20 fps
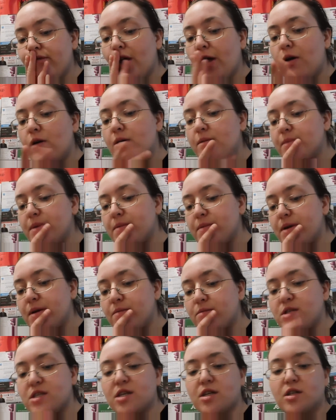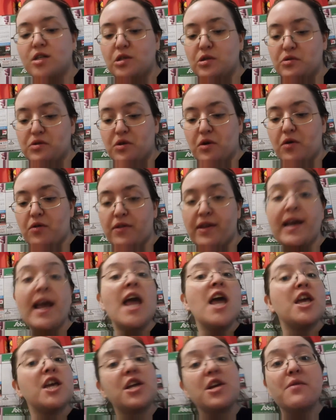or maybe I'm just gonna use the whole.
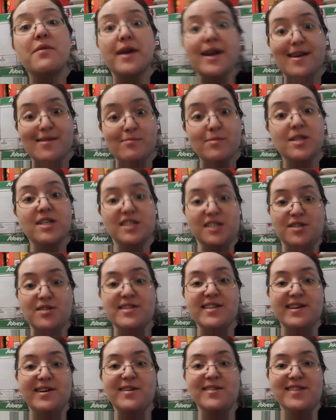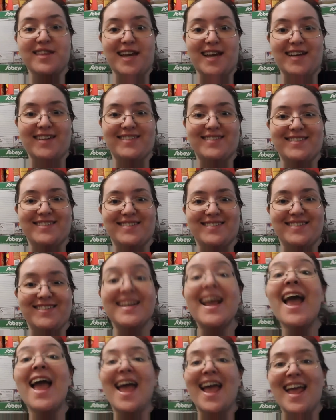You know what? I'm gonna use the whole thing.
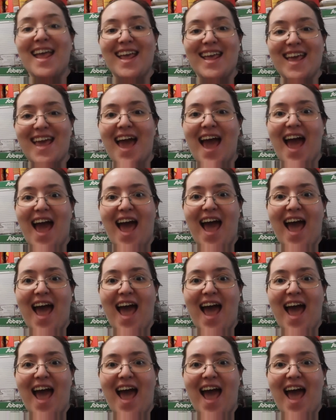Yeah.